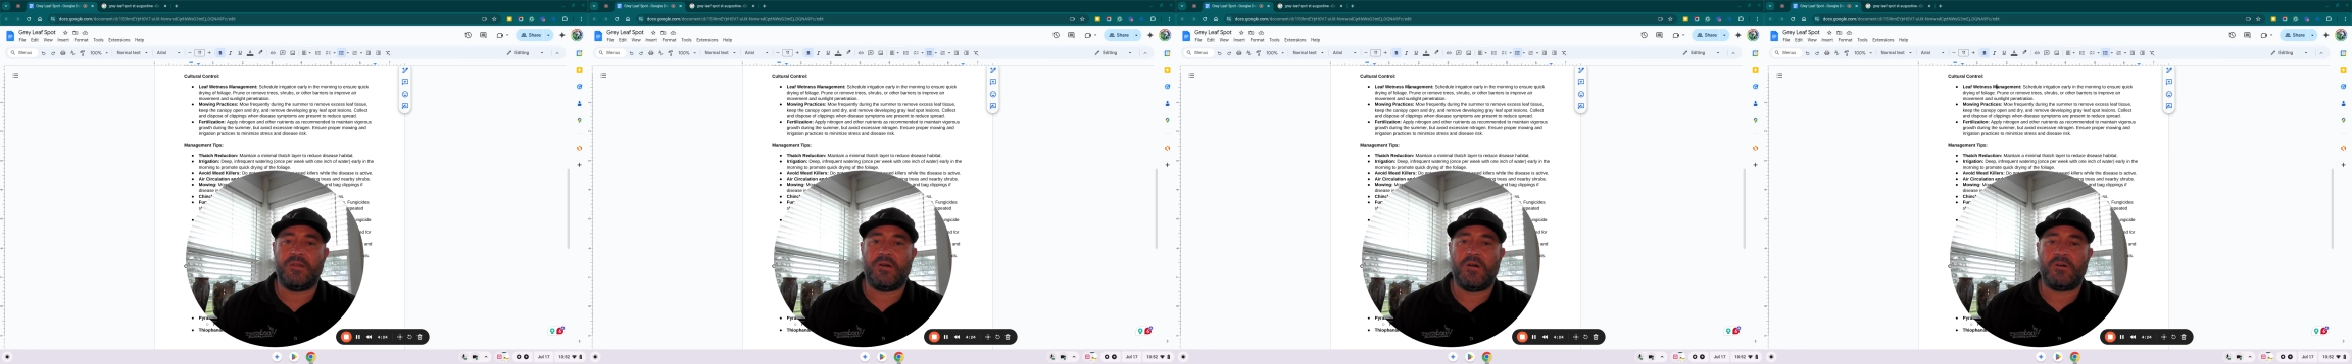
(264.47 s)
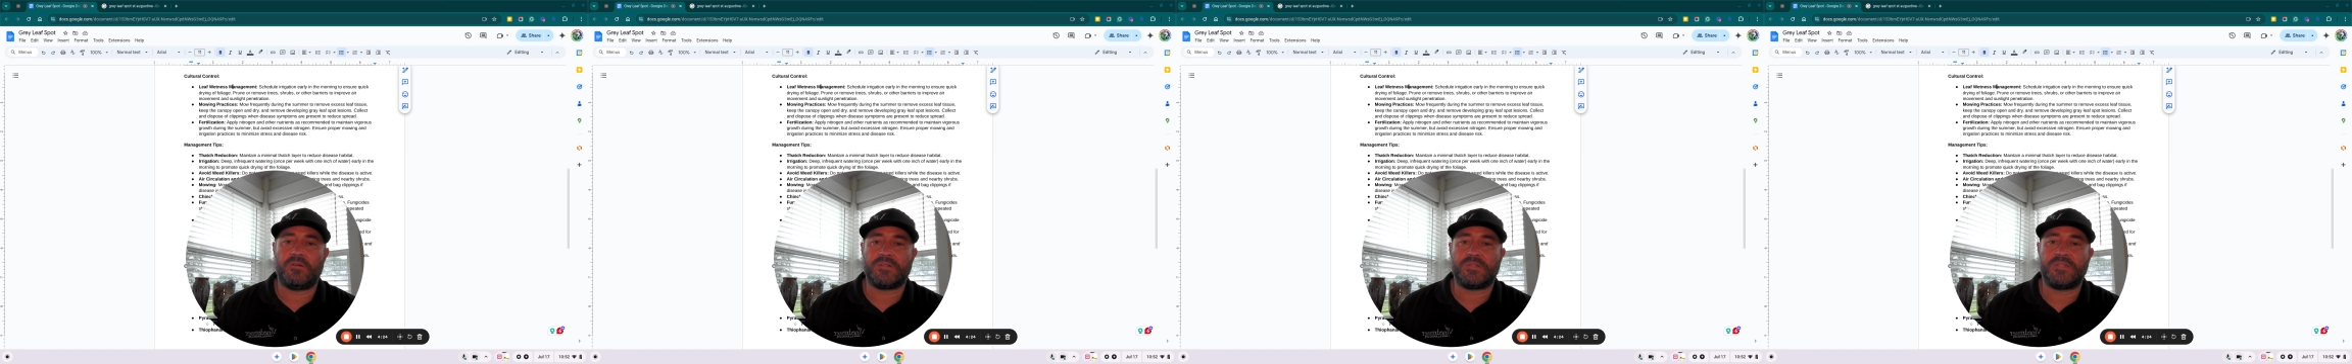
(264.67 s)

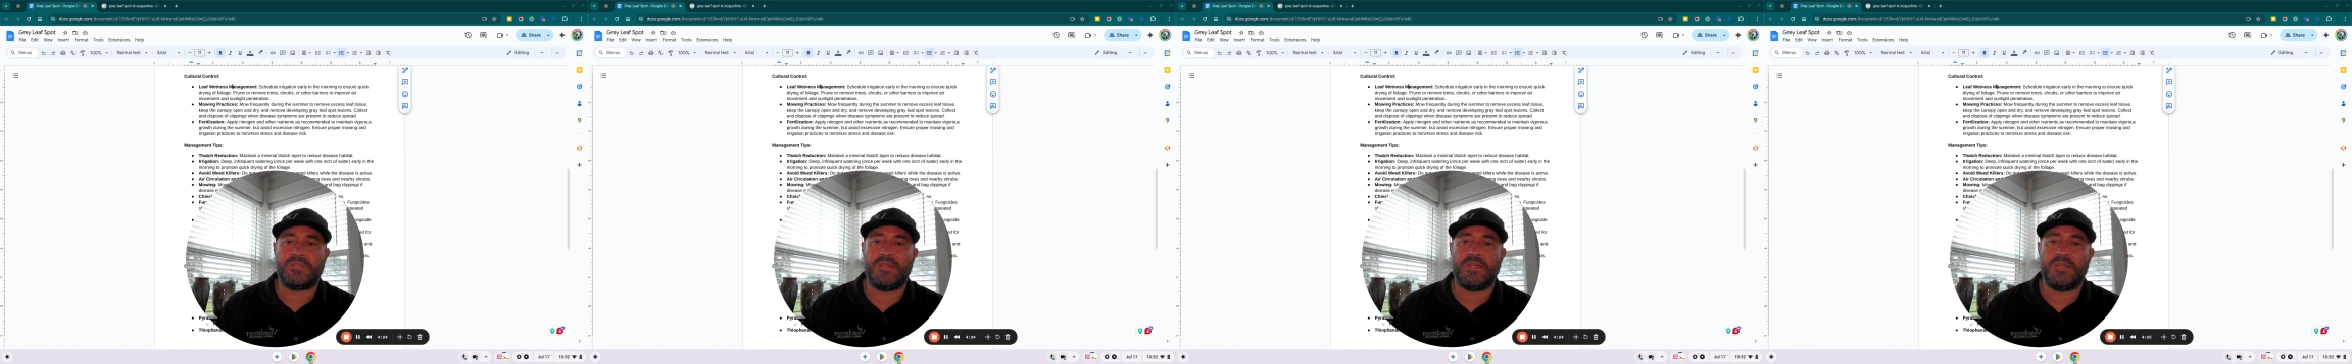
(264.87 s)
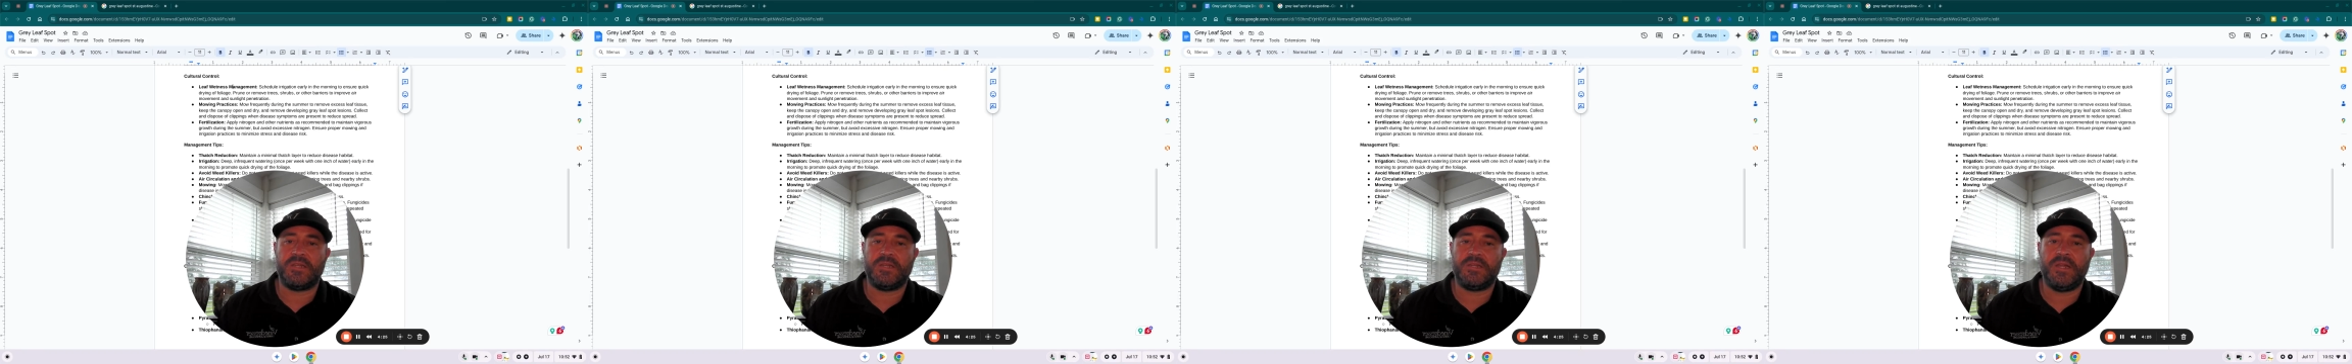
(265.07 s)

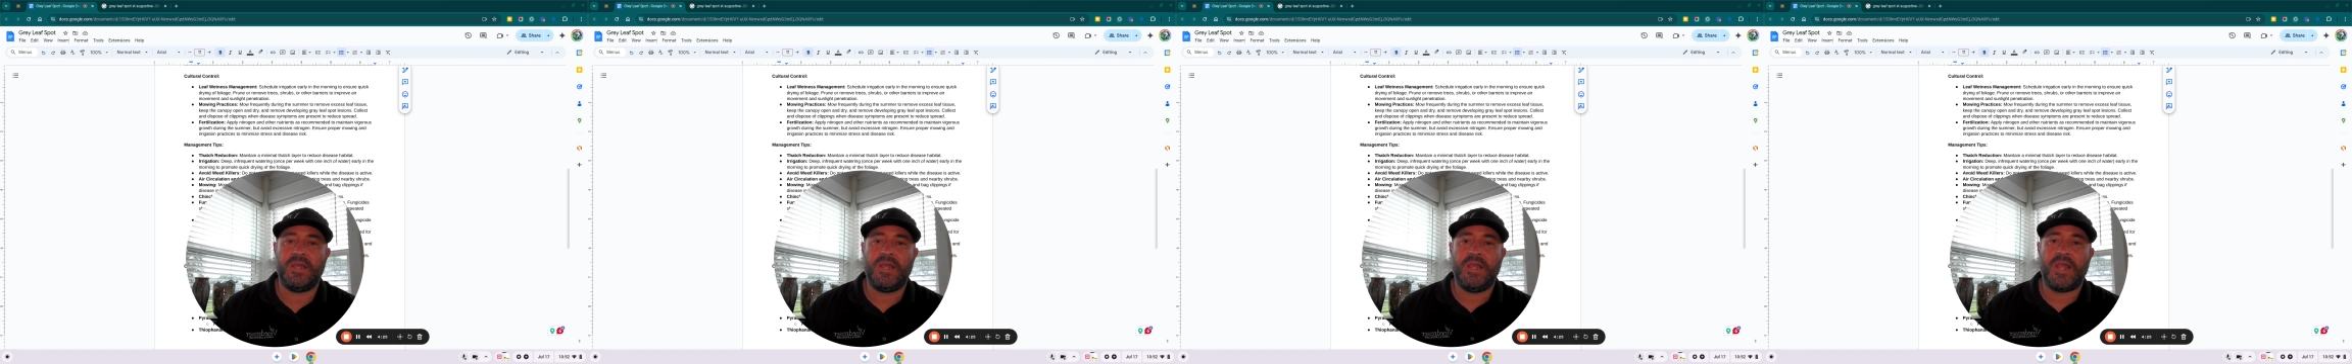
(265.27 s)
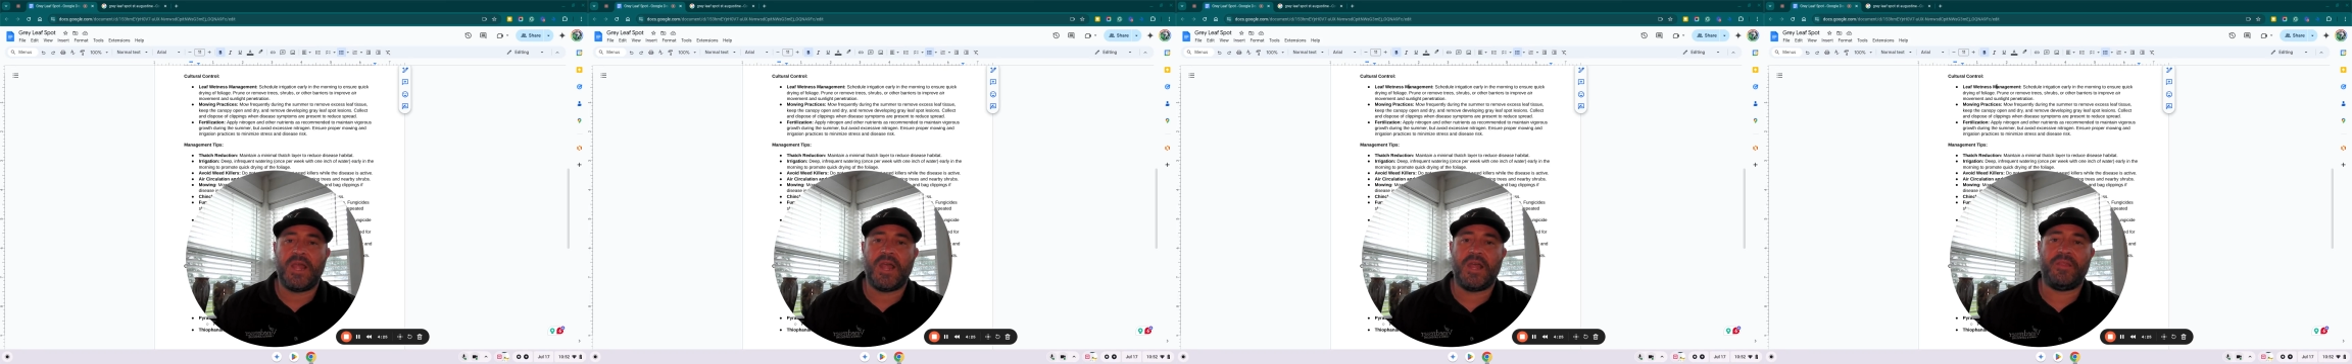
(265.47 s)
Augustine,
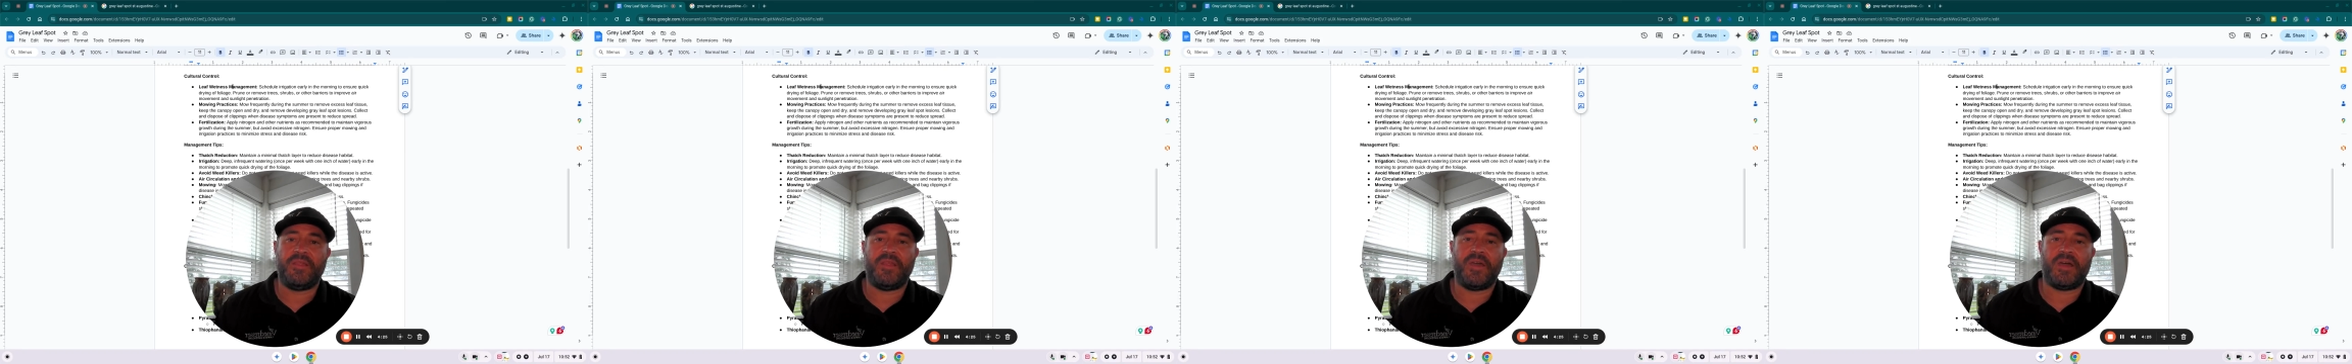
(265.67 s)
and